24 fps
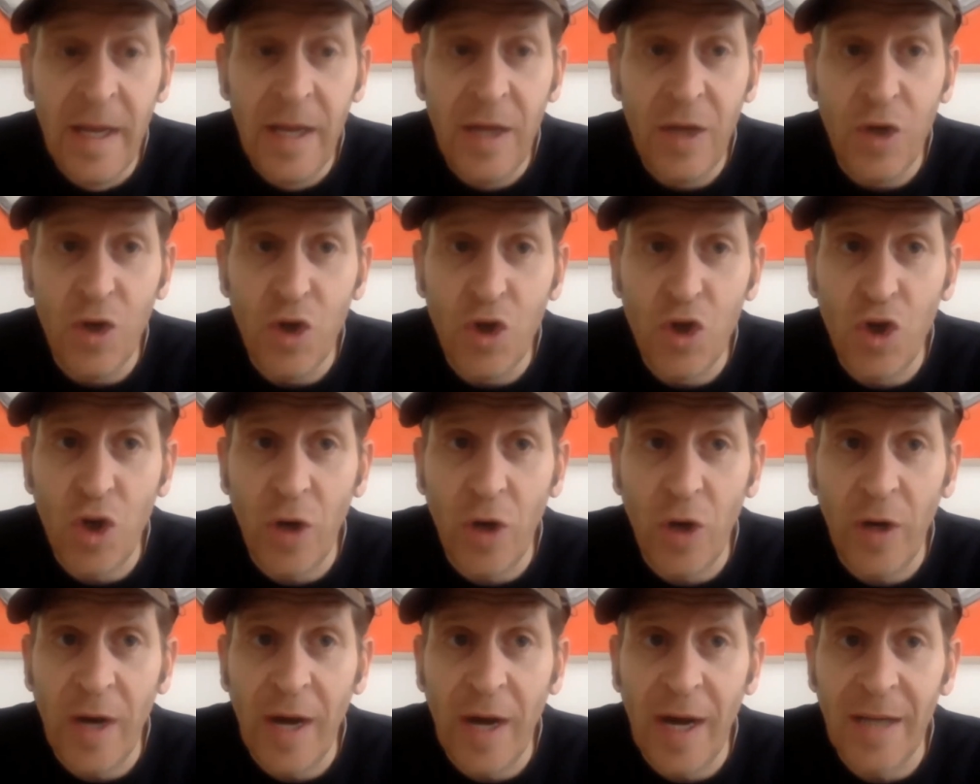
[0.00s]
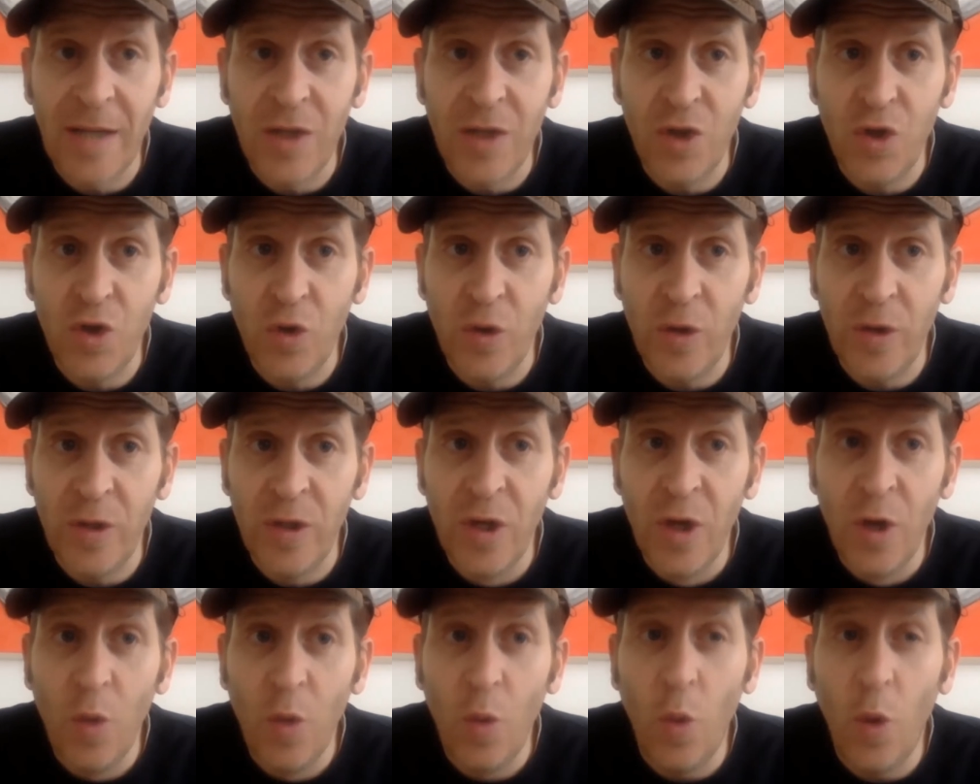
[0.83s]
You show guys to do it.
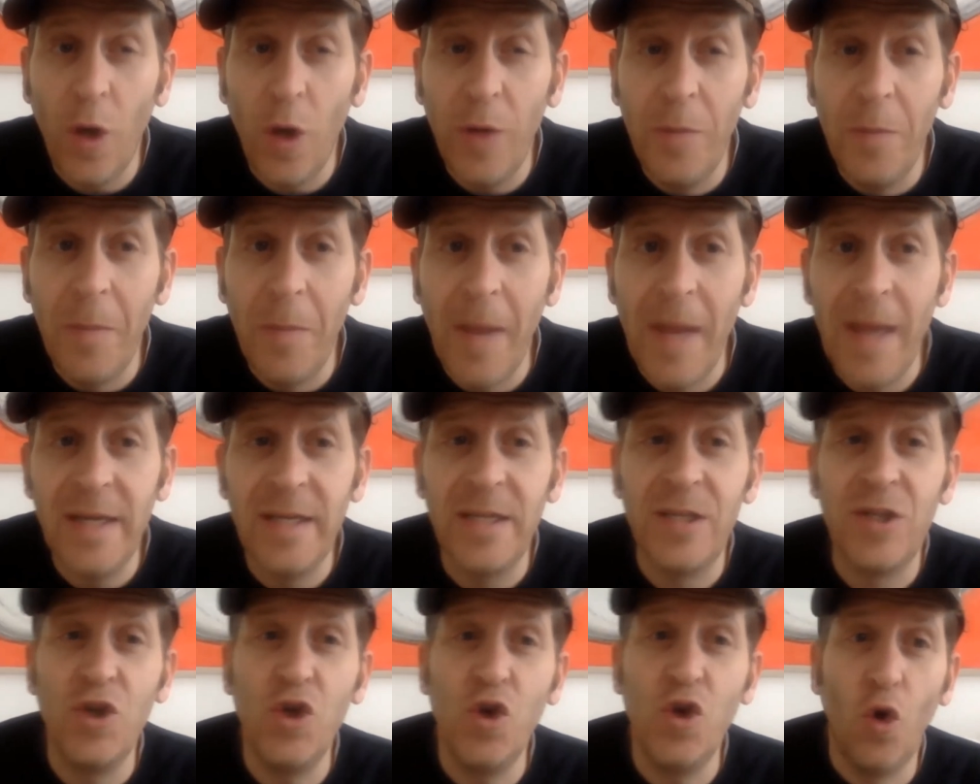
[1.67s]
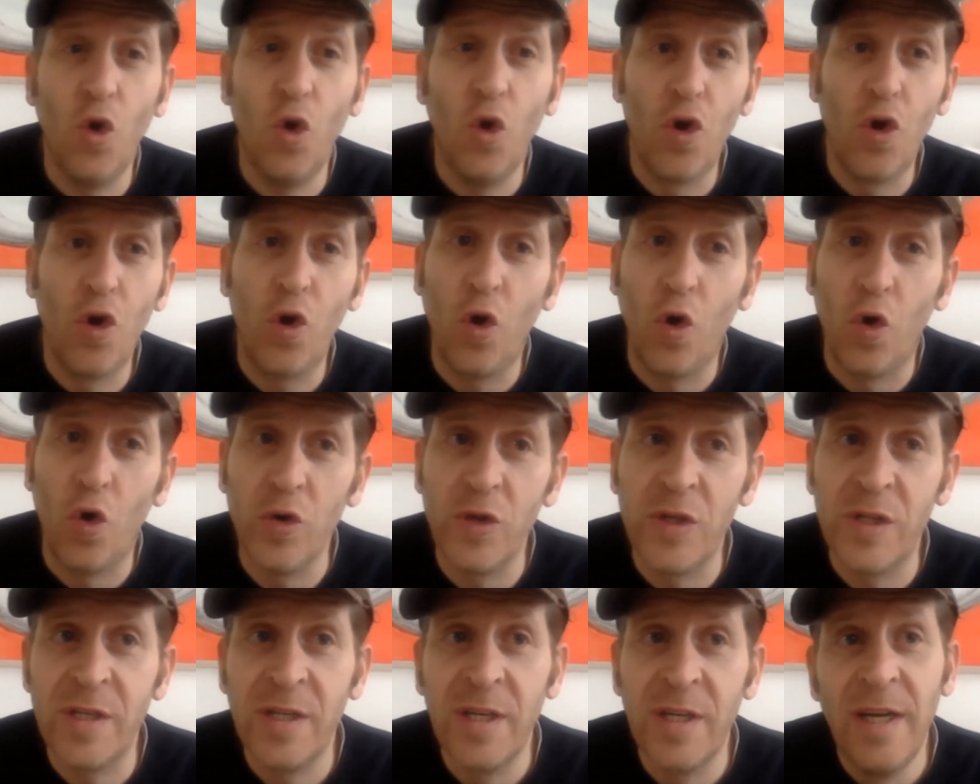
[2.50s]
What makes your
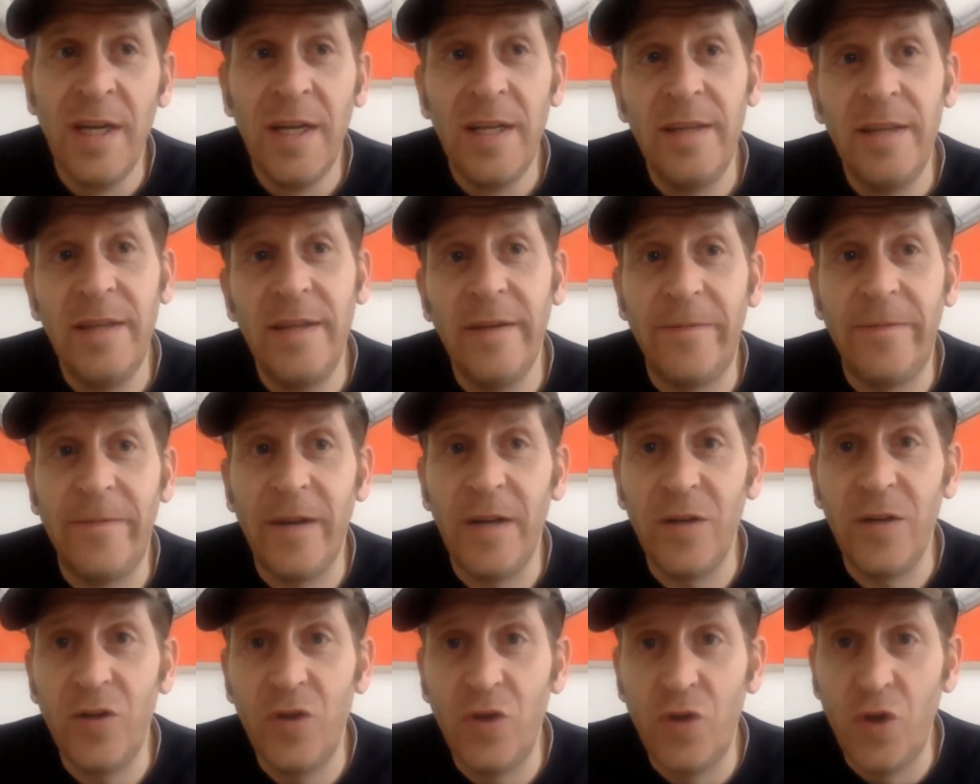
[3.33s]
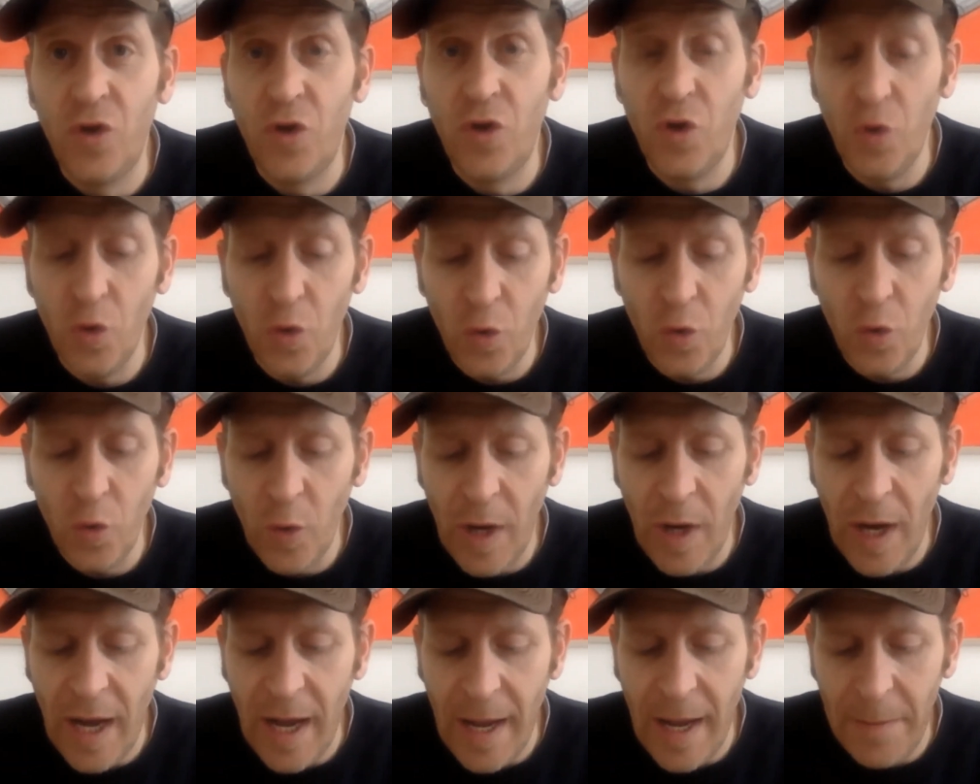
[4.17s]
course different to
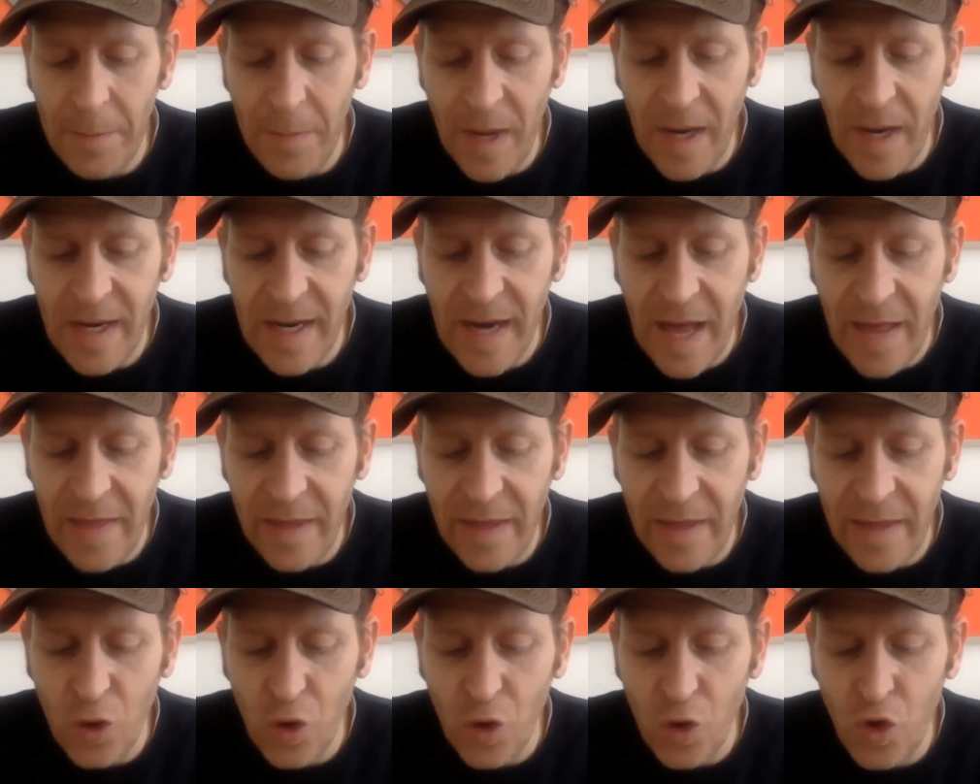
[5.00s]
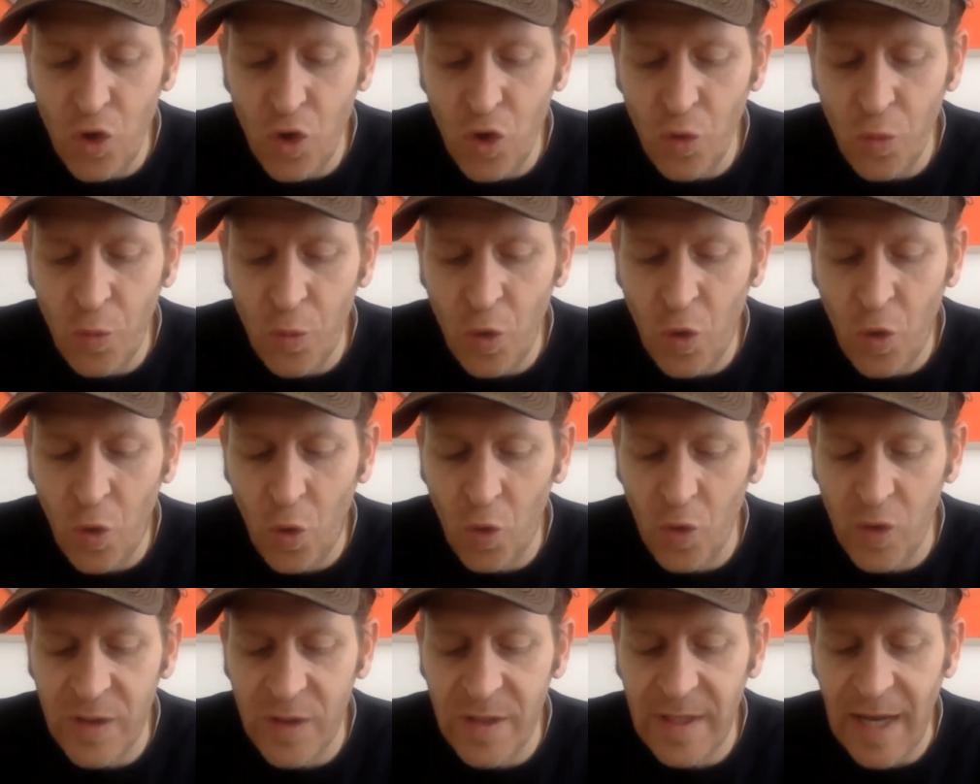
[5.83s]
um, another YouTube
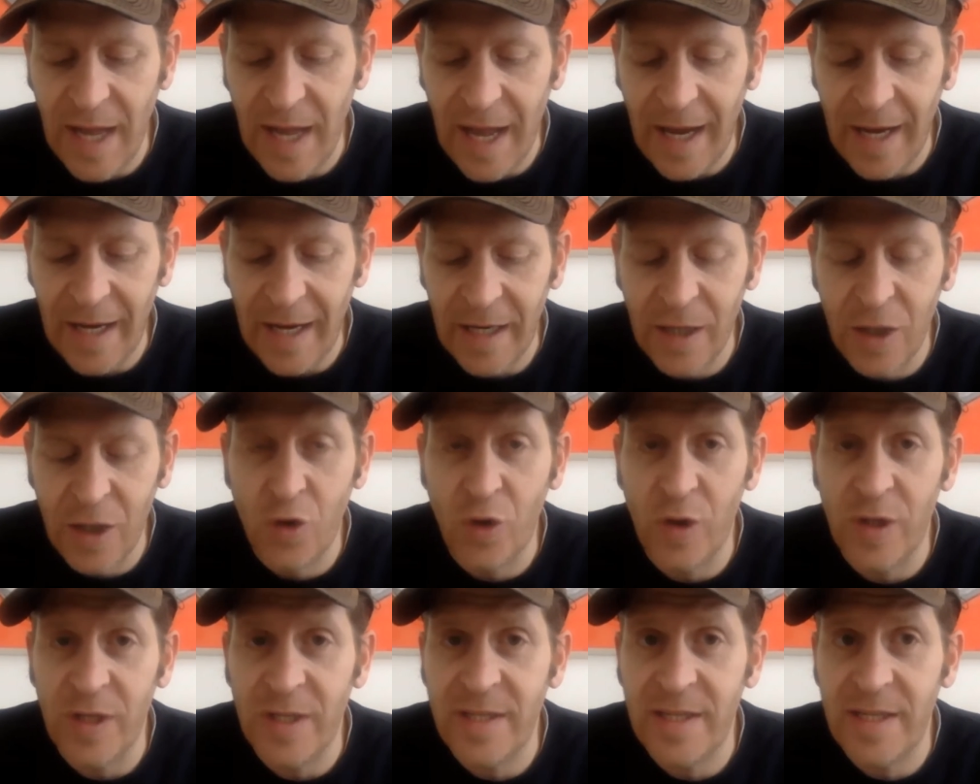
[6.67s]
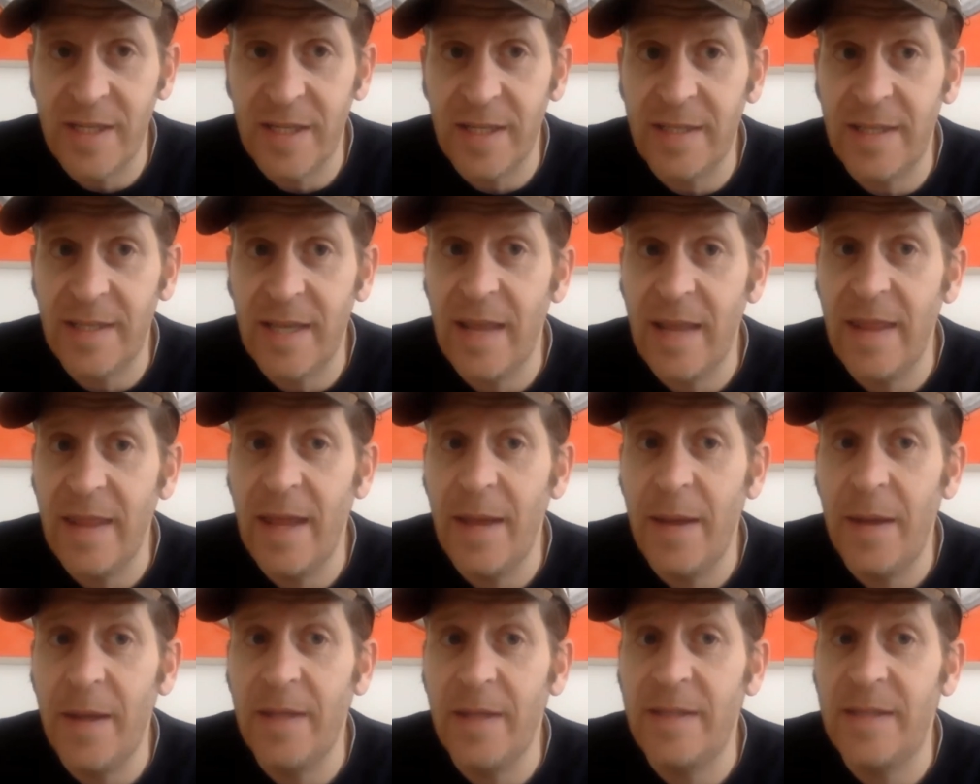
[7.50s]
course like Chris's and
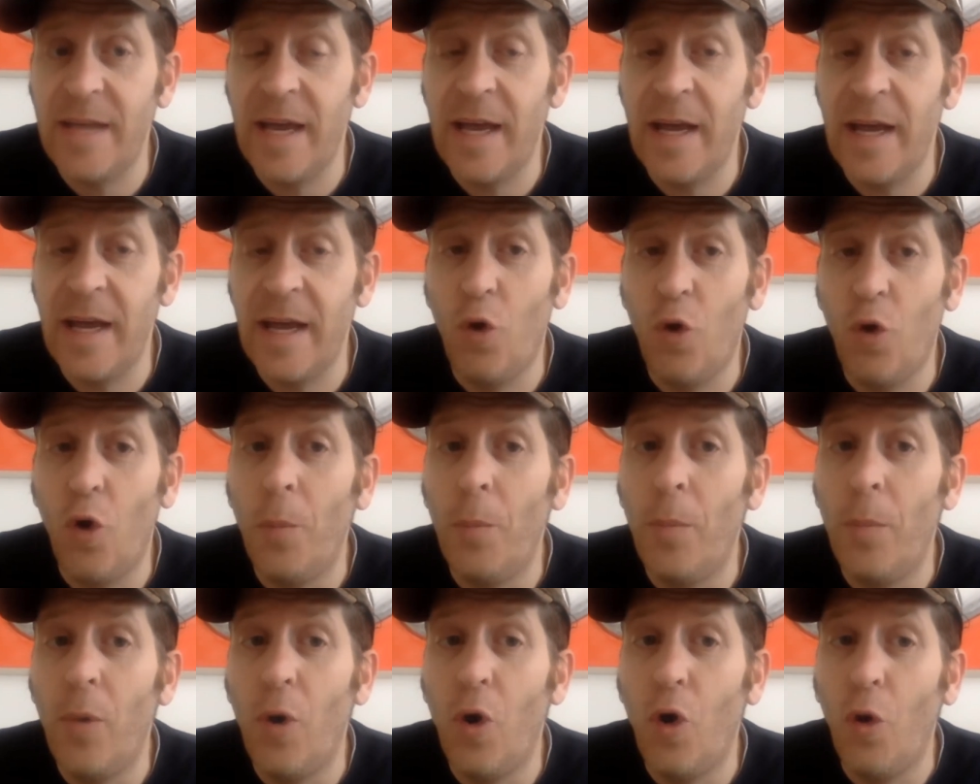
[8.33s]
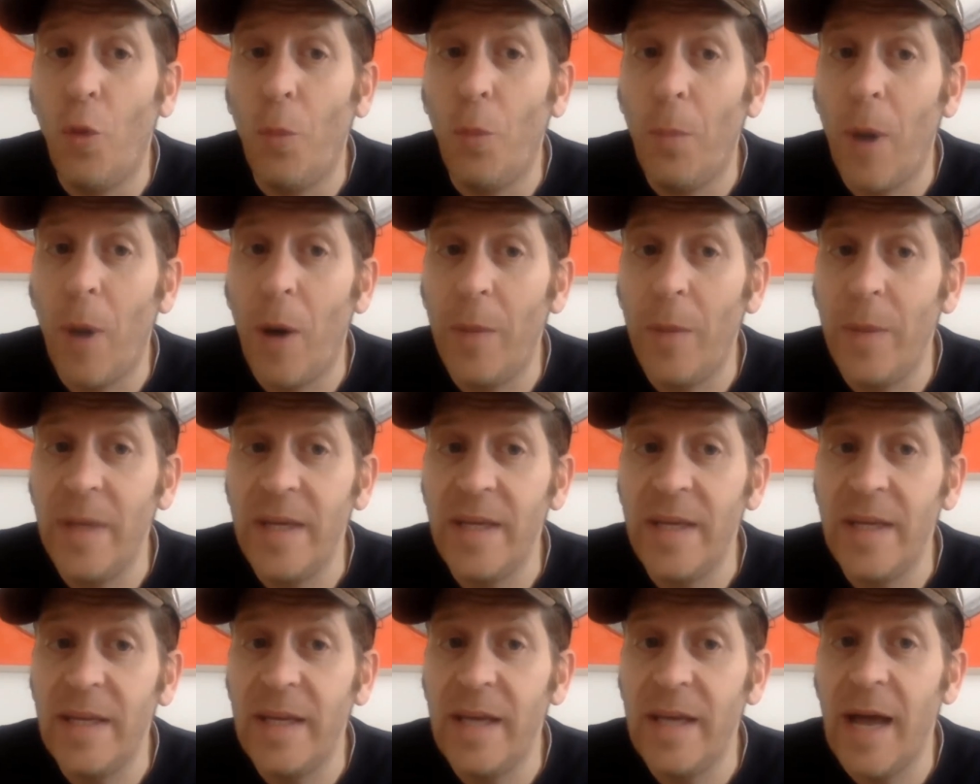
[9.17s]
theirs uh, or, or
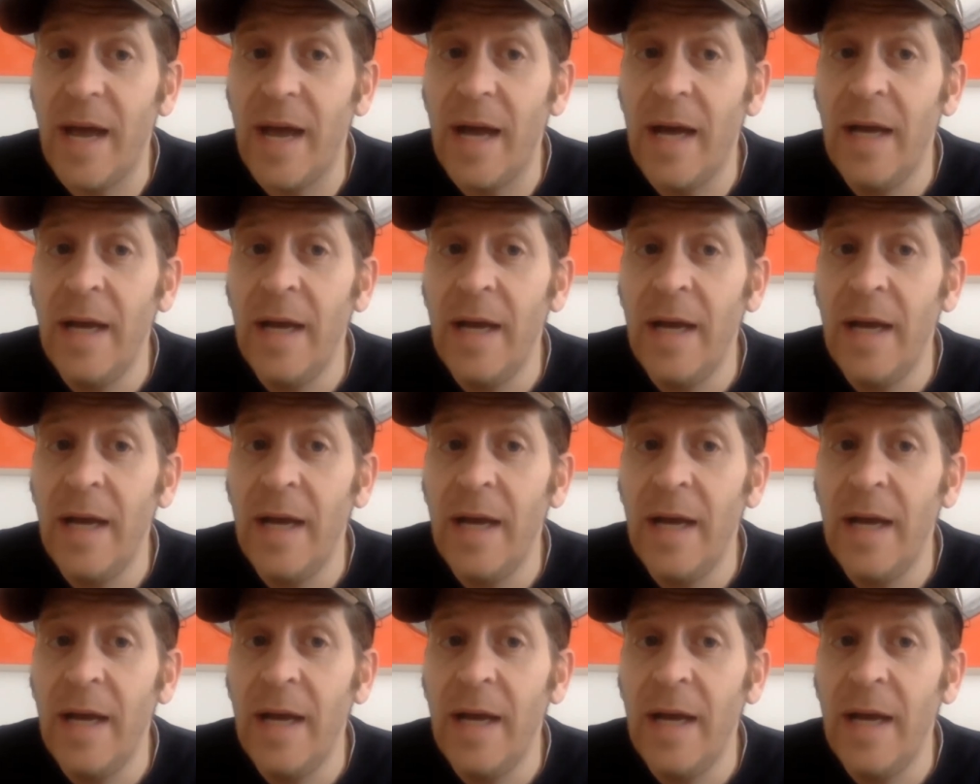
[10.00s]
Bobby.